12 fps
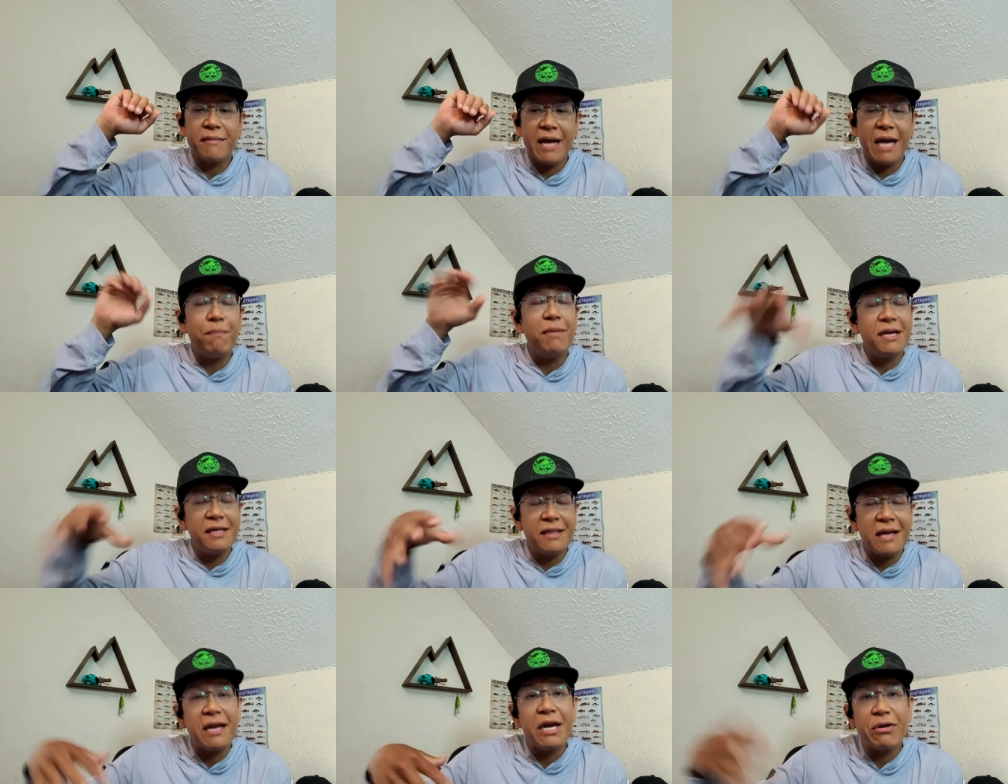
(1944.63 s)
had been in
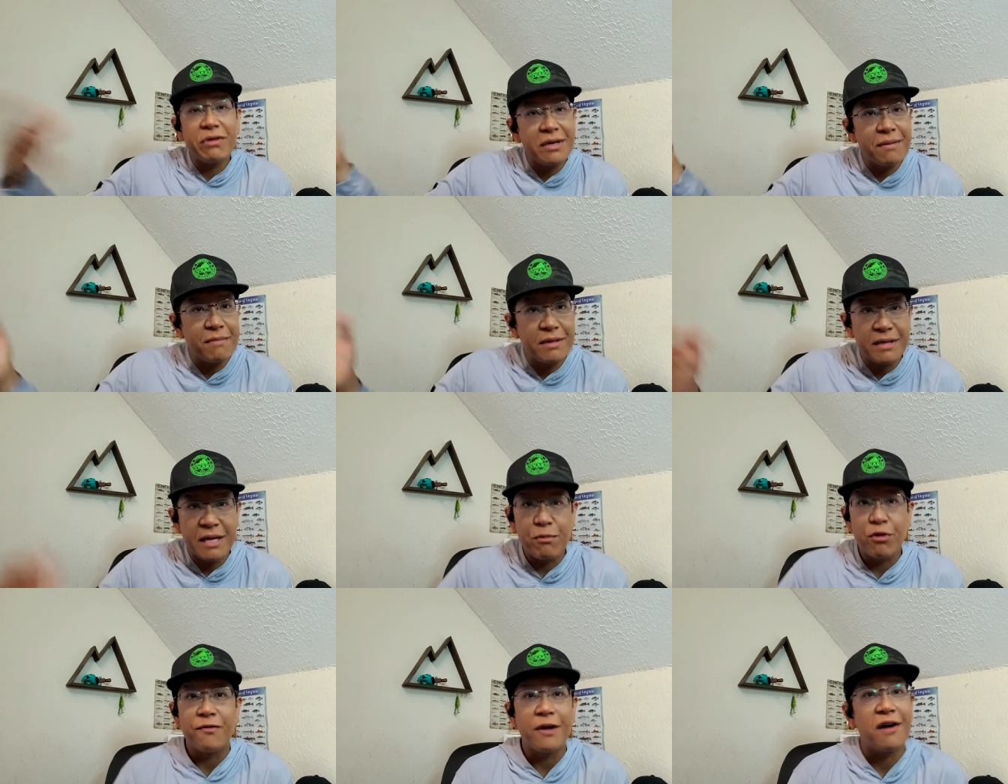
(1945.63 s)
that area, but they
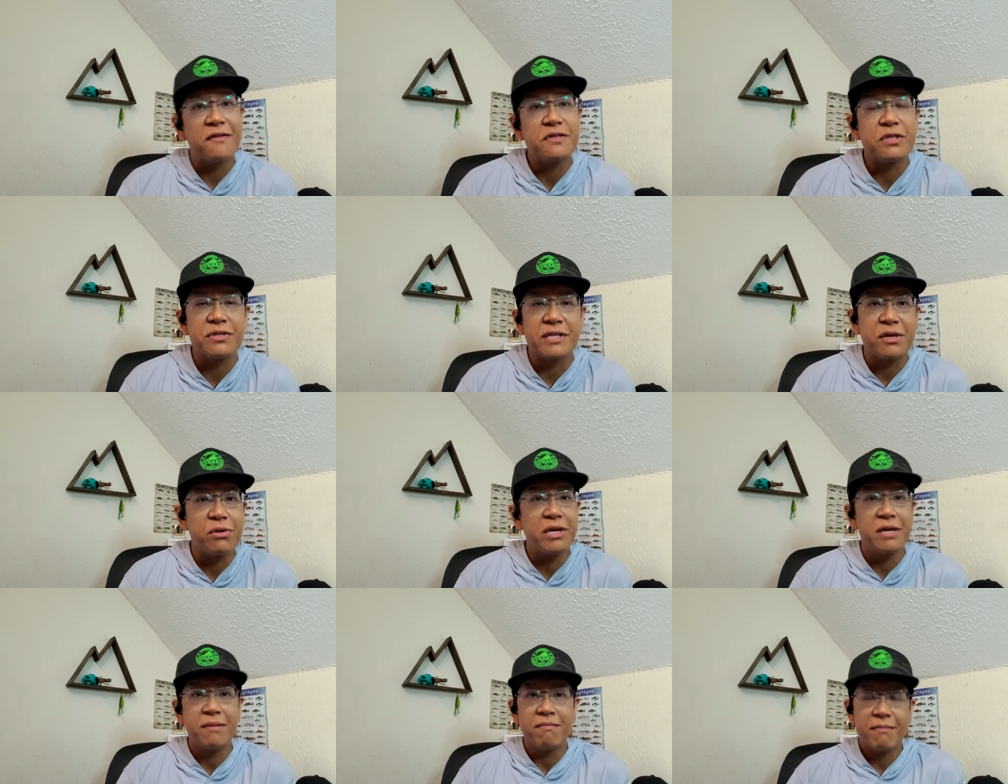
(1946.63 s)
moved off. So I was like,
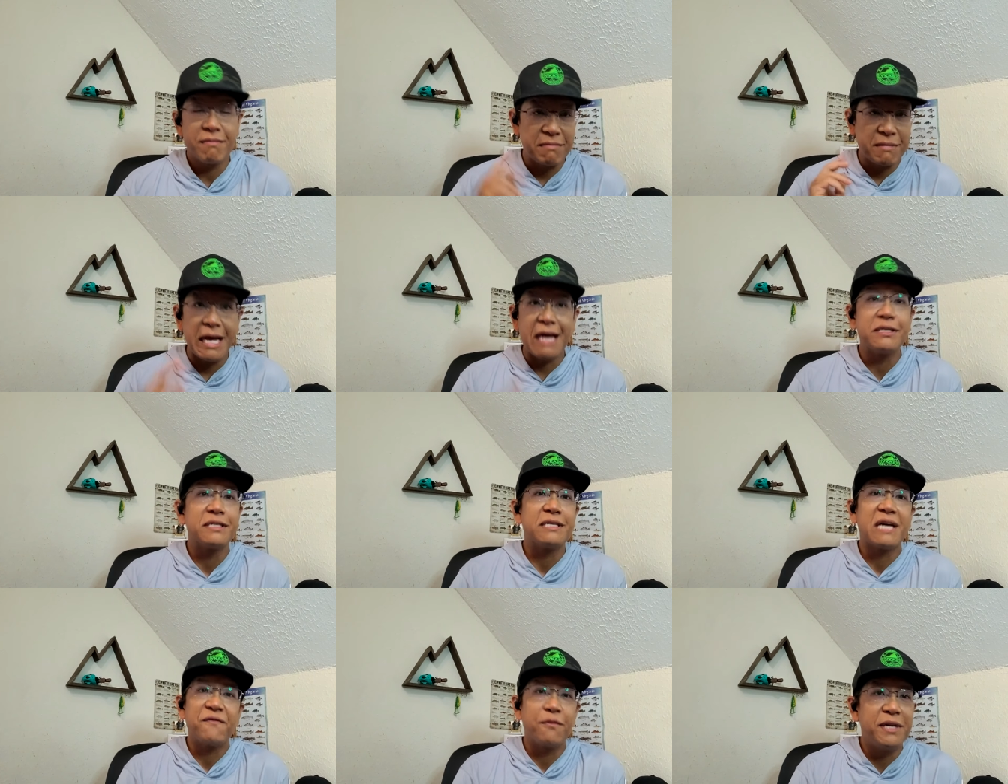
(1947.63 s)
okay, now's the
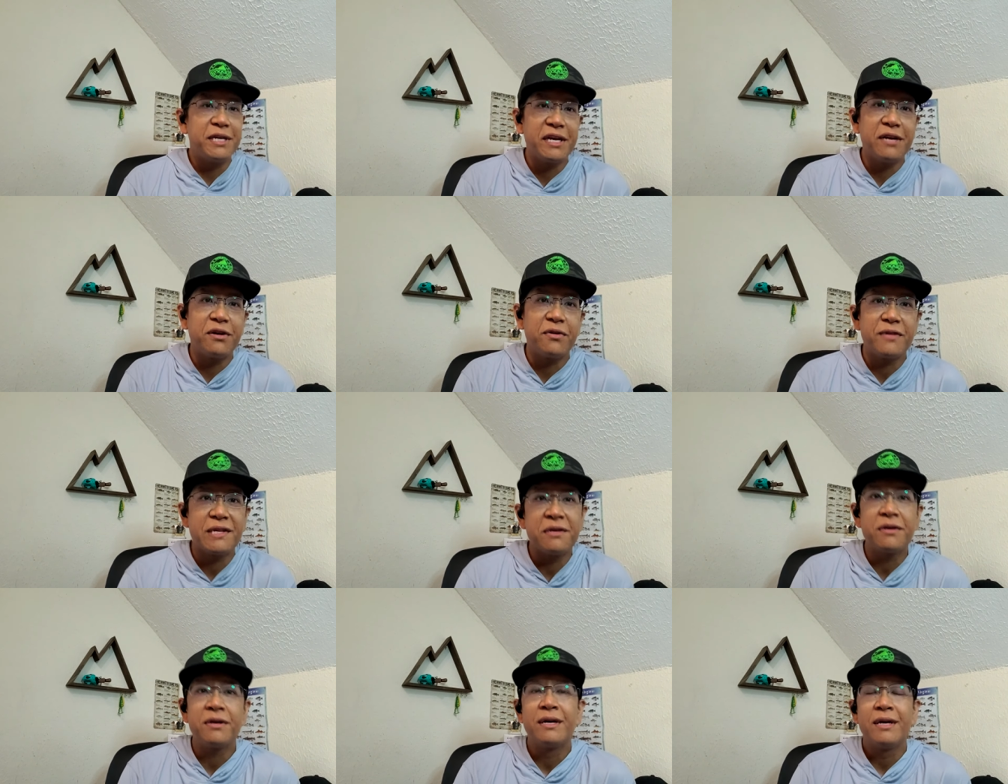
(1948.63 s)
time for me to get over there.